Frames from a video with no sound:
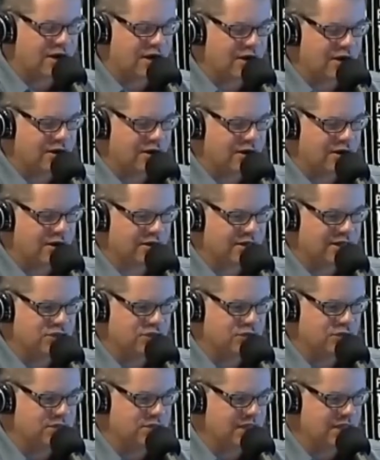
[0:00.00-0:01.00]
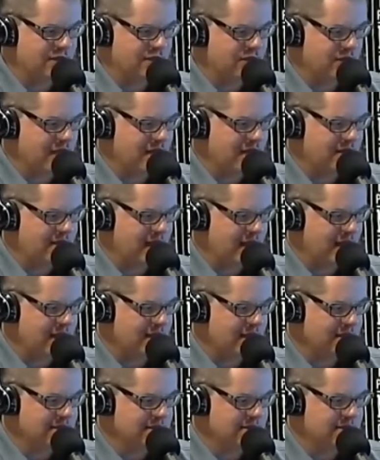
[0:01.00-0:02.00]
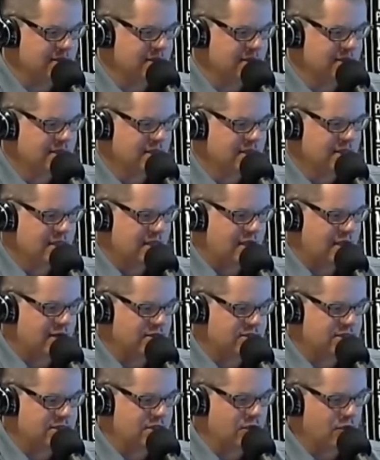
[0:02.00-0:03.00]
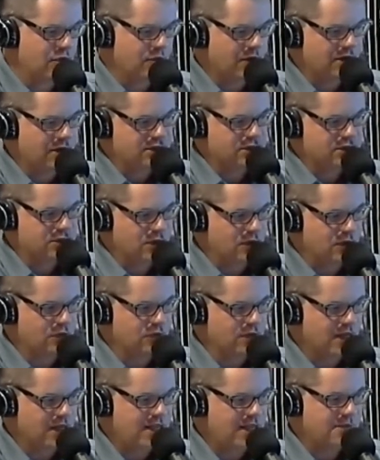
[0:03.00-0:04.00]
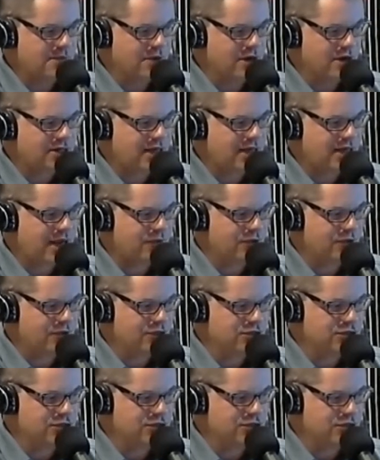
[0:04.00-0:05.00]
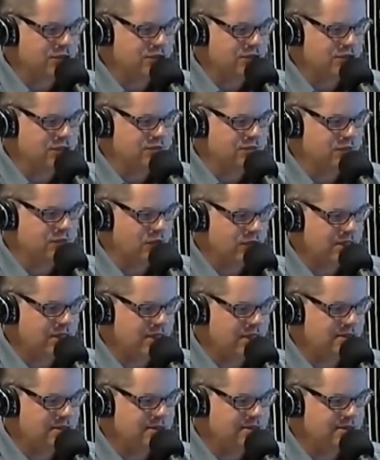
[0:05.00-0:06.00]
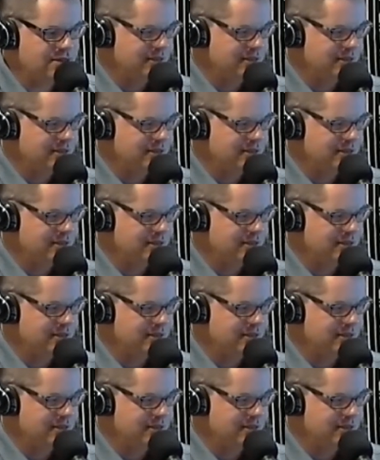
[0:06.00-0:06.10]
our Giving Tuesday event. That is our CEO, Mark Stone. Hey, Mark, how are you doing? Good morning.